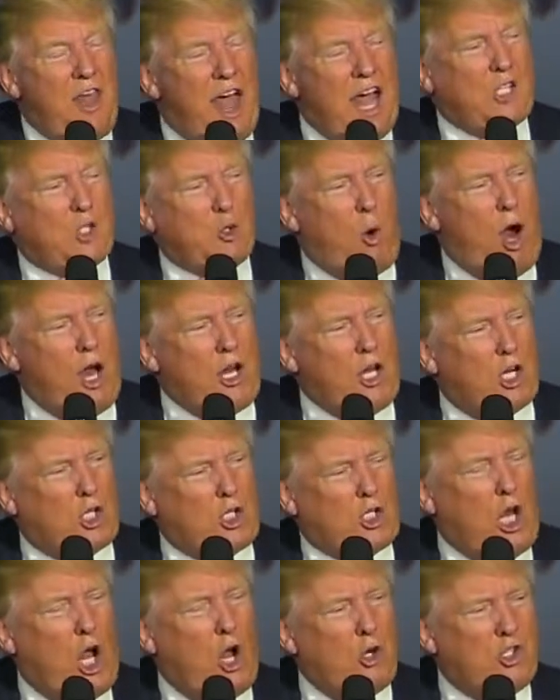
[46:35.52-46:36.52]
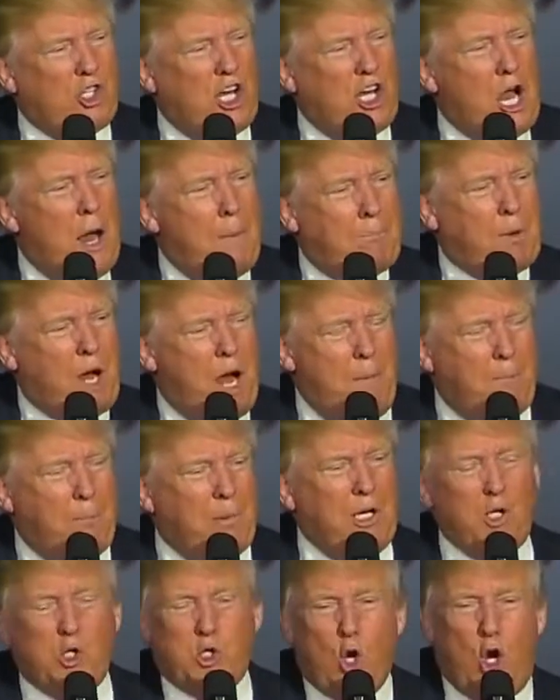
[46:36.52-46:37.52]
That's why you're closing up
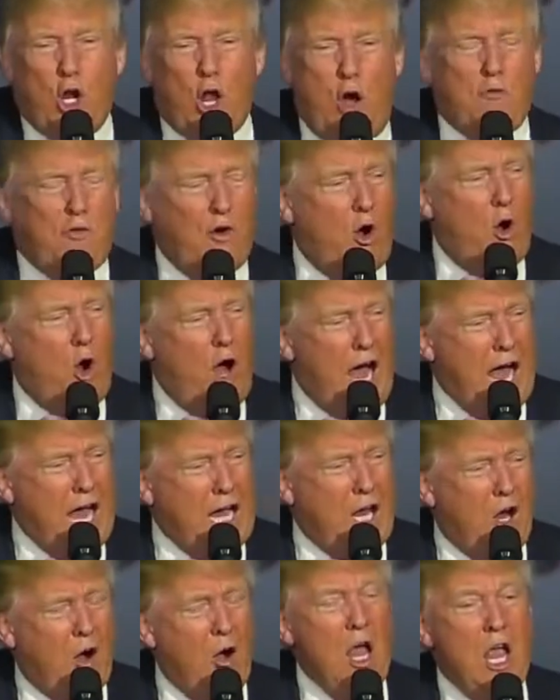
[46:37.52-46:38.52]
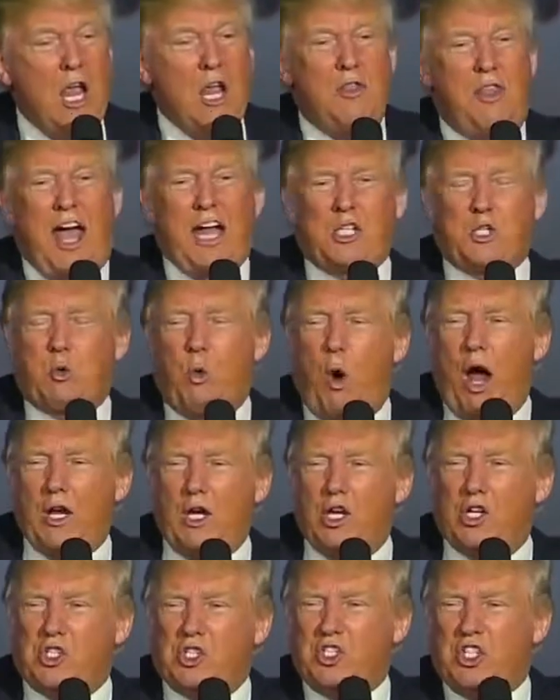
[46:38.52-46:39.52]
companies all over Ohio. That's why
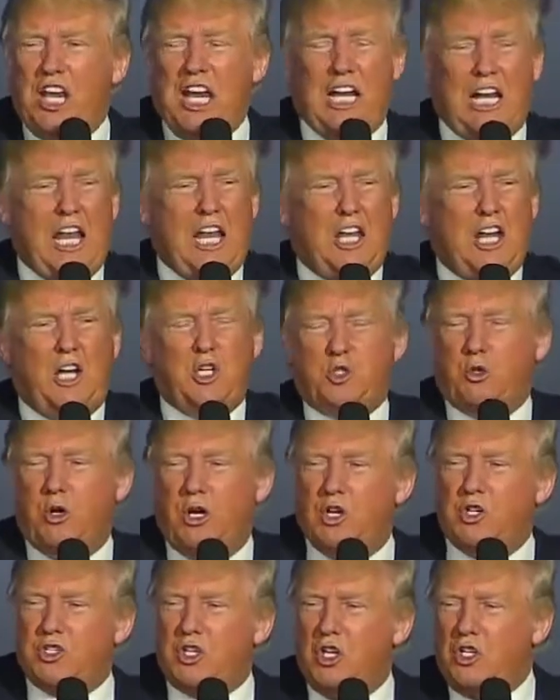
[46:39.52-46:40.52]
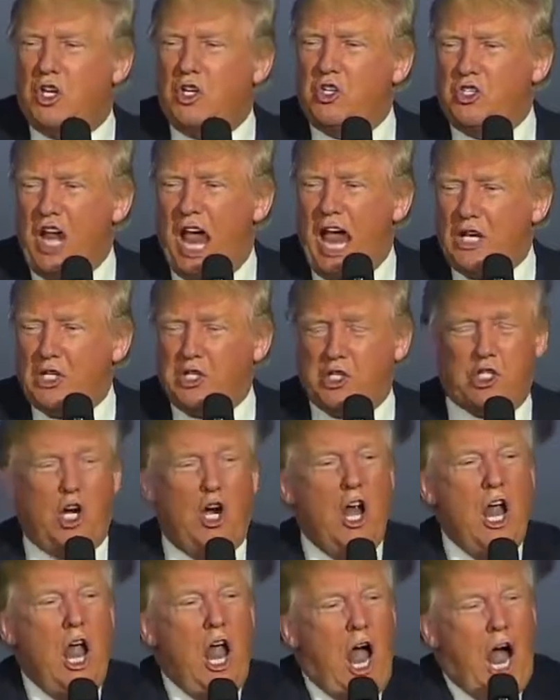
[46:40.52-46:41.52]
your steel industry is a
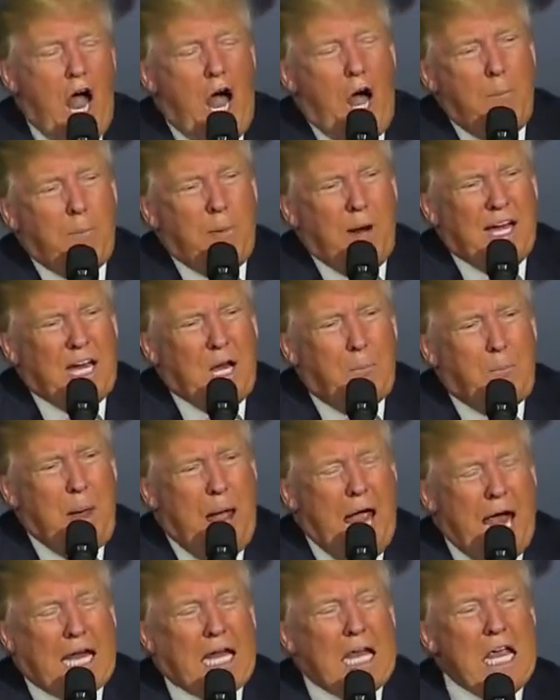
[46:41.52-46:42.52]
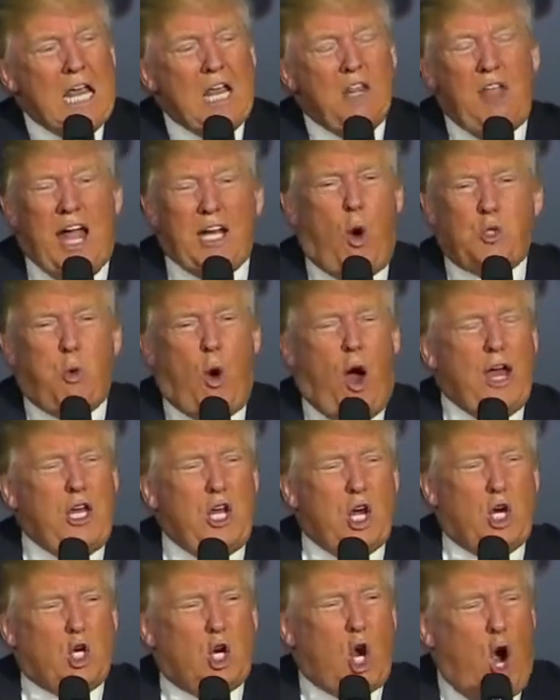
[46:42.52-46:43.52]
disaster. I'll bring it back. That's why
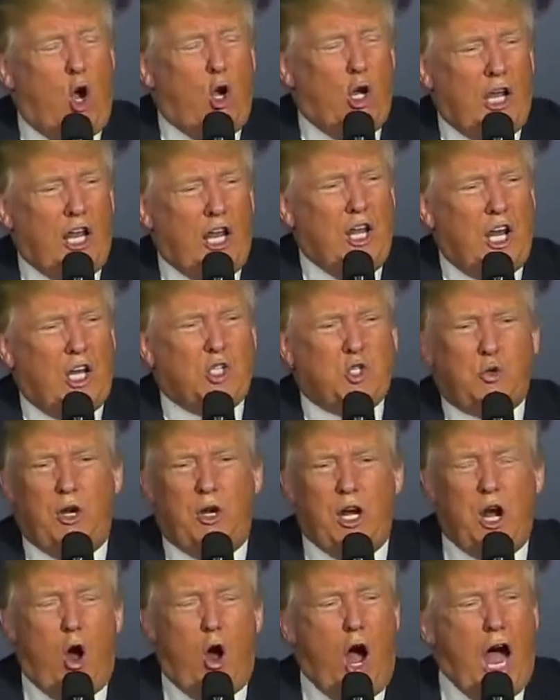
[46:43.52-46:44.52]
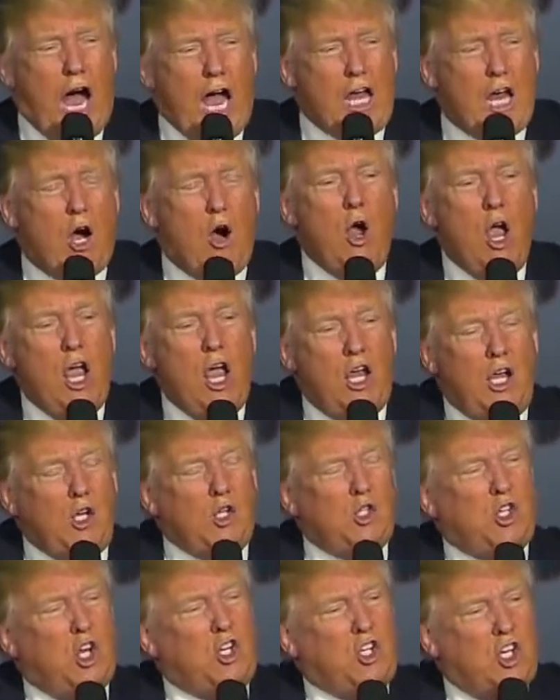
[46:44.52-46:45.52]
your coal industry in Ohio
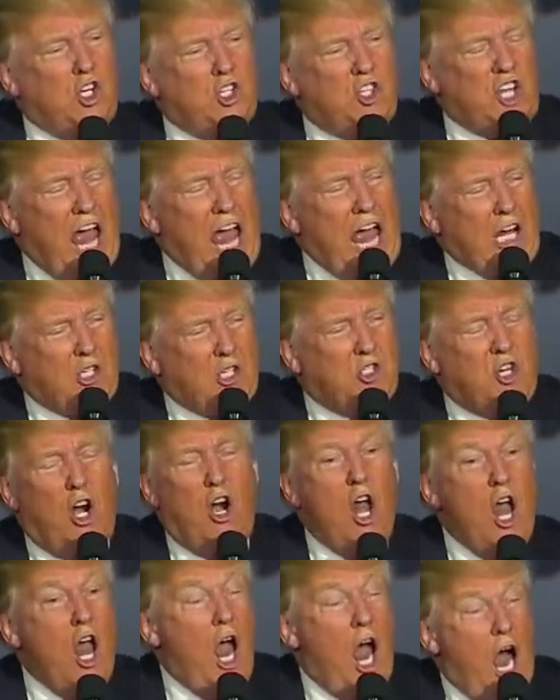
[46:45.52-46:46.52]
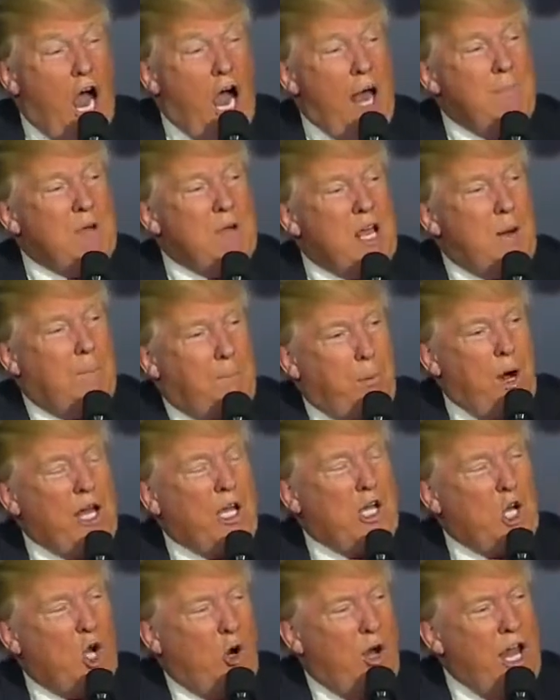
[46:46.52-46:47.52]
is a disaster. I'm going to
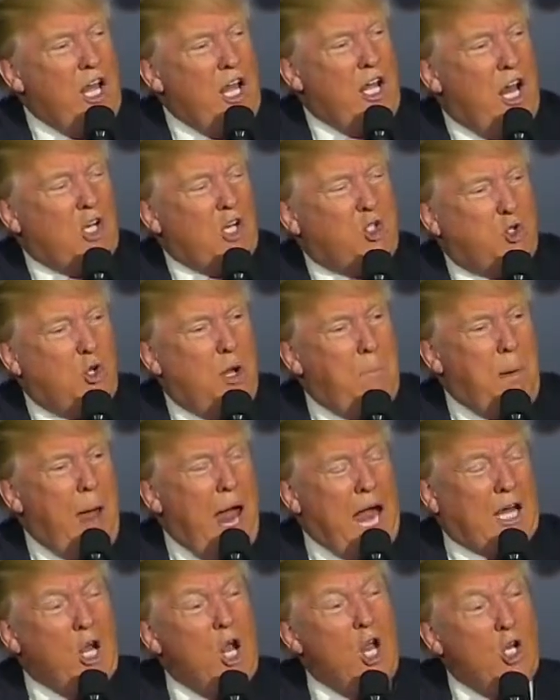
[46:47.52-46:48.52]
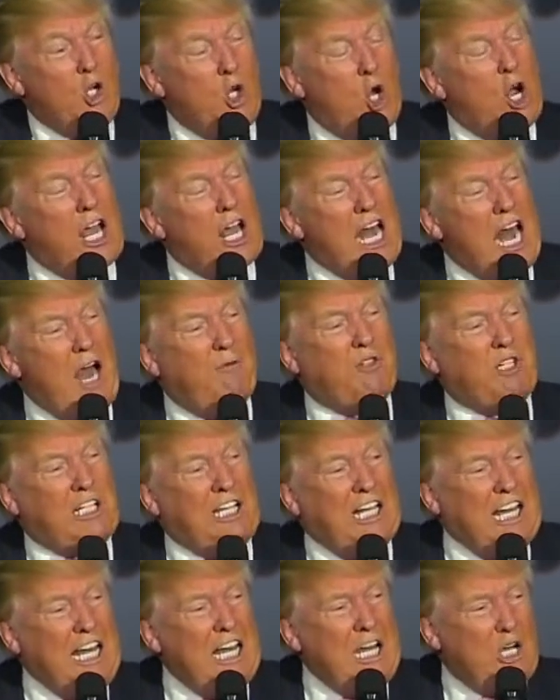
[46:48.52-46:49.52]
bring your industry back. You're going to have
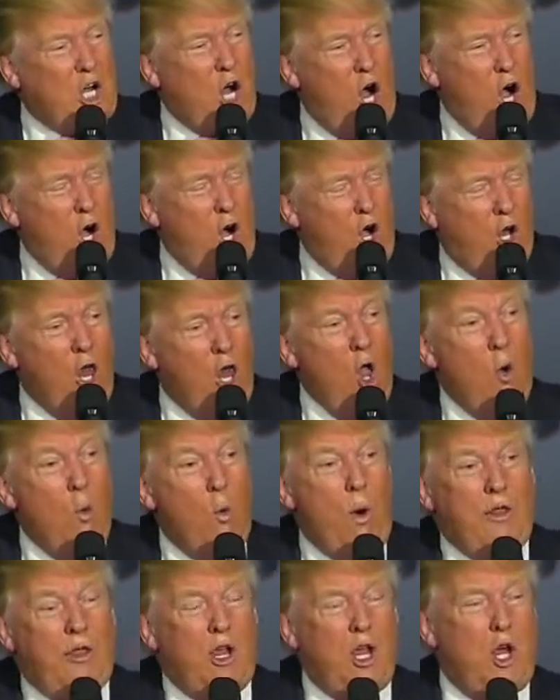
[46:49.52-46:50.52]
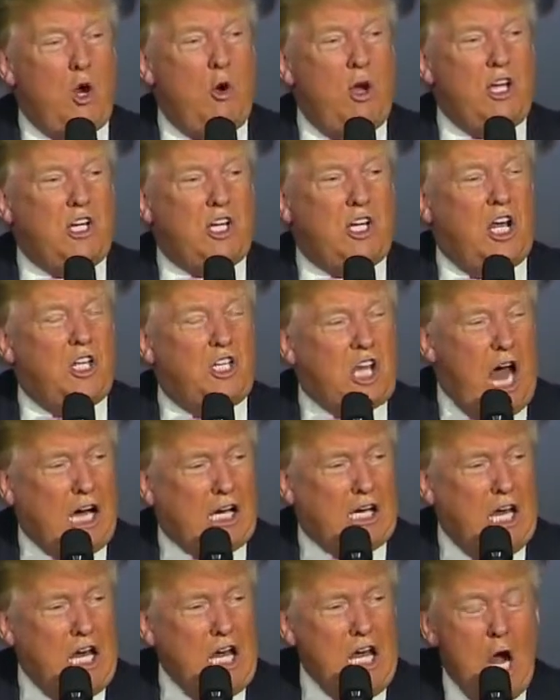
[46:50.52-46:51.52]
clean coal, whether you're in
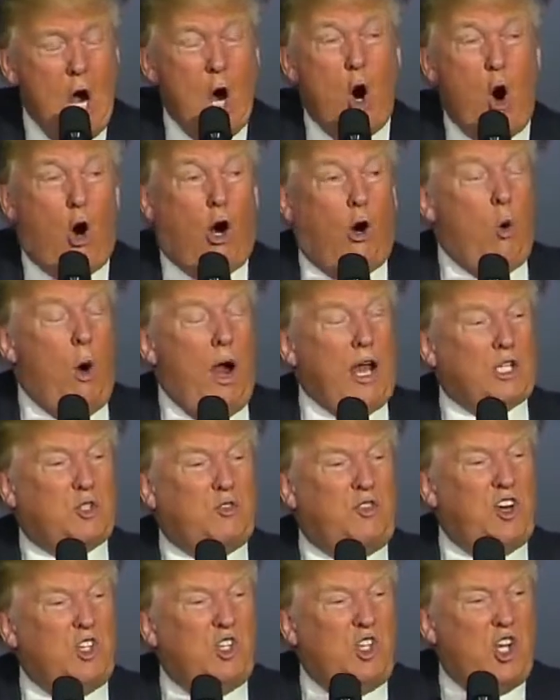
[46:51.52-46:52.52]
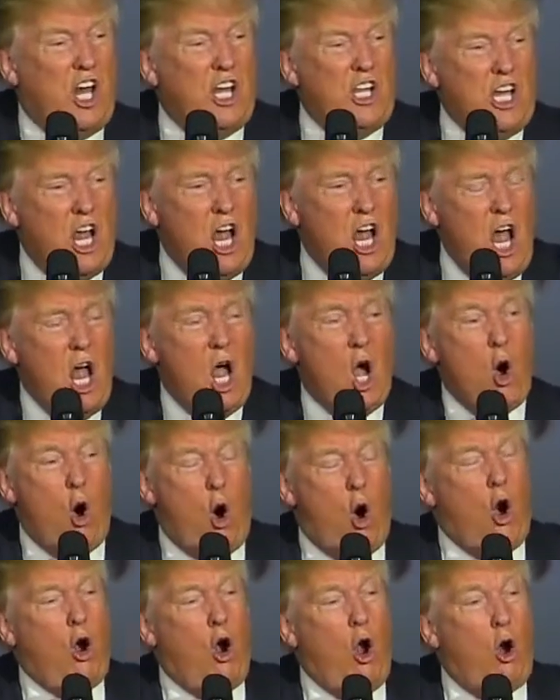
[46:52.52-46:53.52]
Kentucky or West Virginia
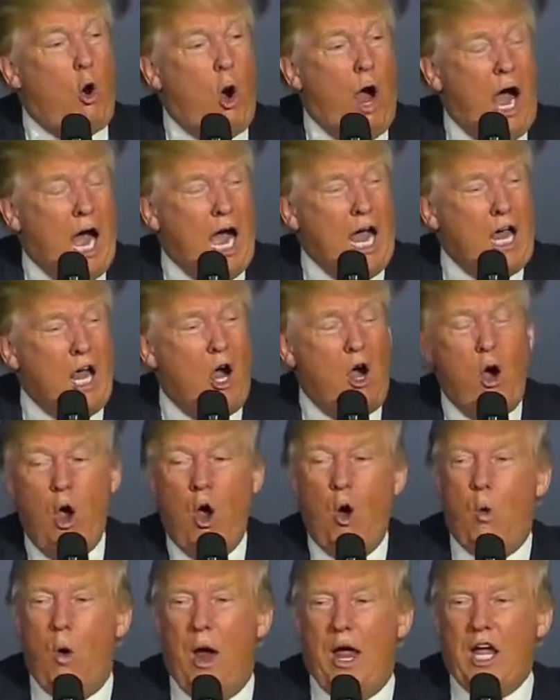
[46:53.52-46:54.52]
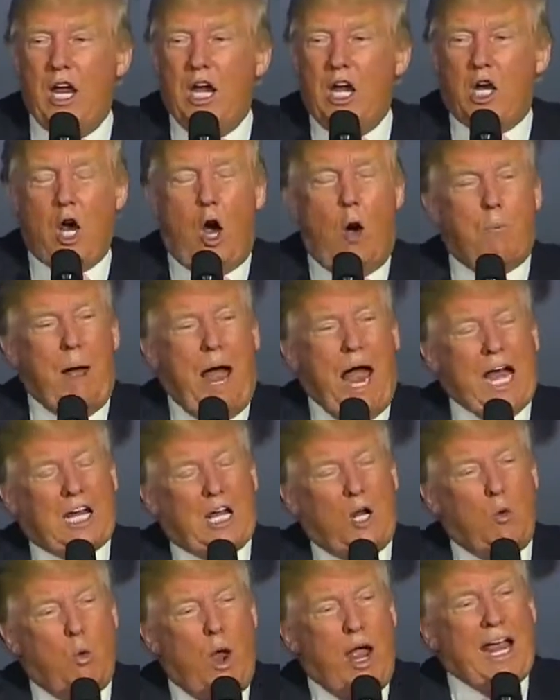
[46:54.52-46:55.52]
or Ohio. We're going to go
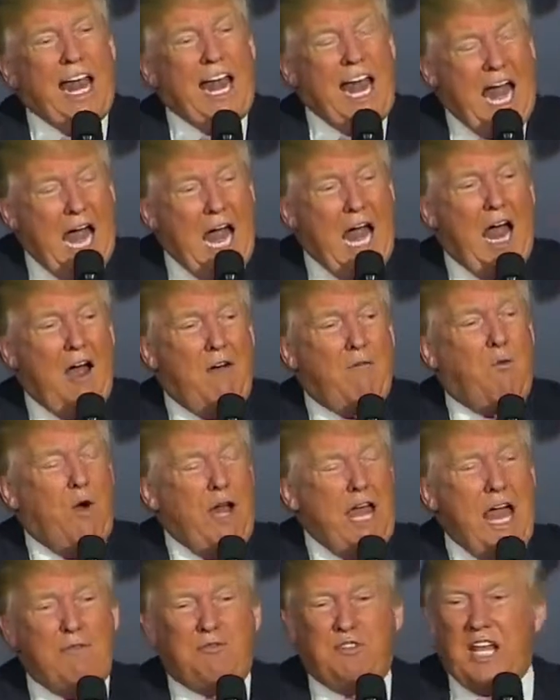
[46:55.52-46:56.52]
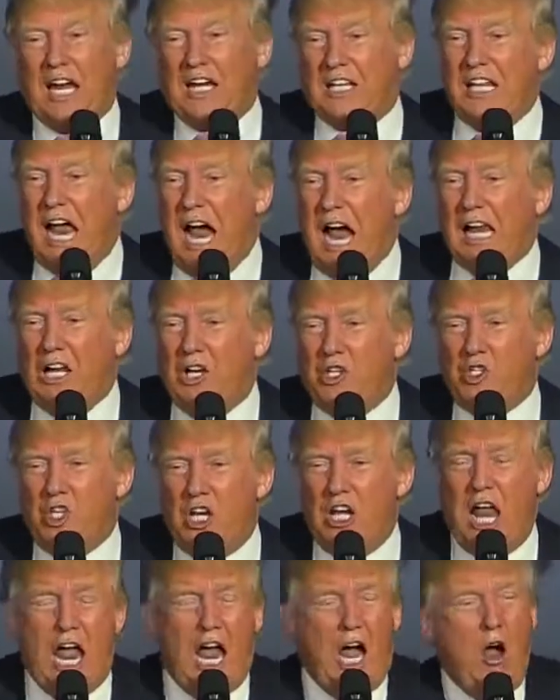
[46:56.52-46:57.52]
back and we have
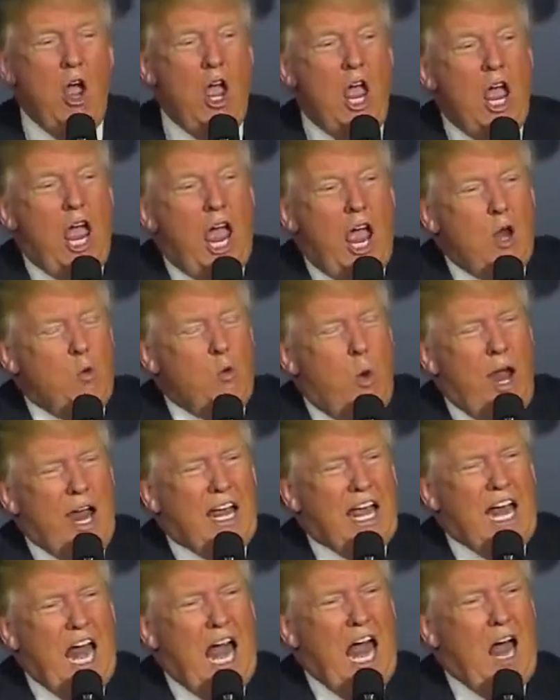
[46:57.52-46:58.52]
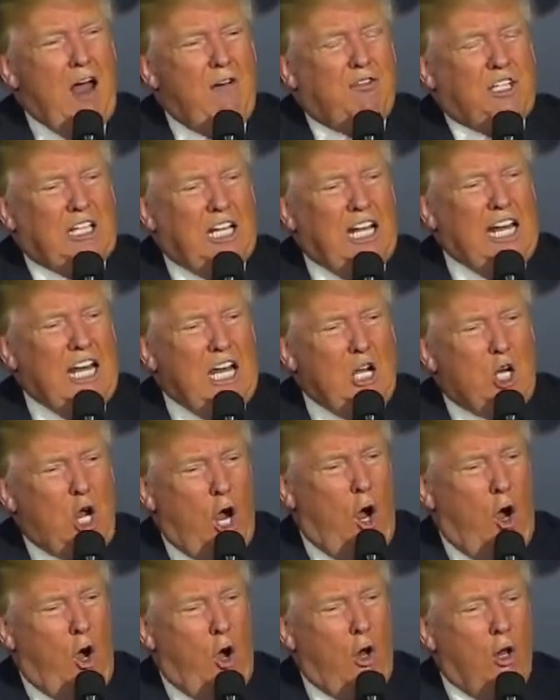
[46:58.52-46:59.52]
technology now, and we're going to have clean
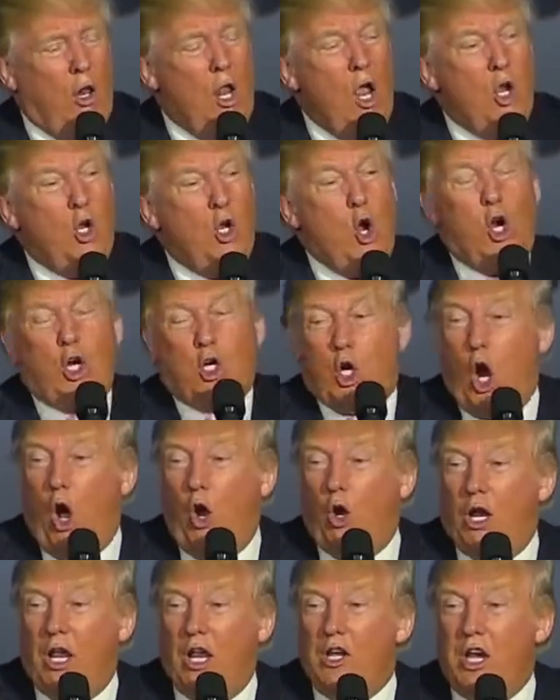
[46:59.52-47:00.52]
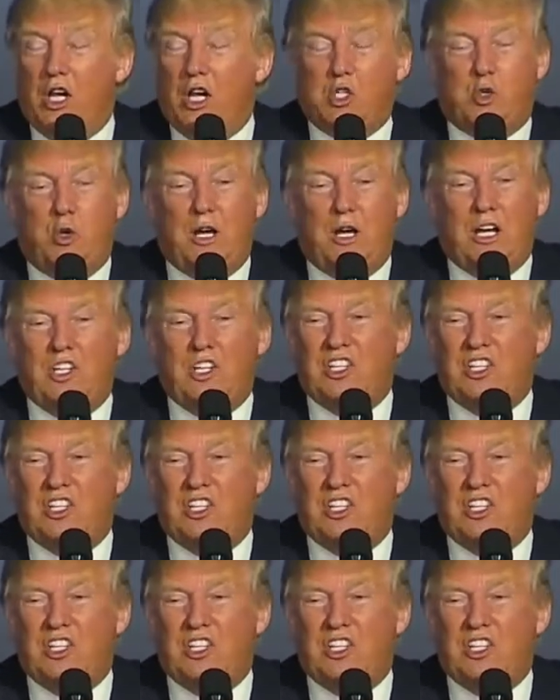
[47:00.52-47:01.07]
coal. Your coal industry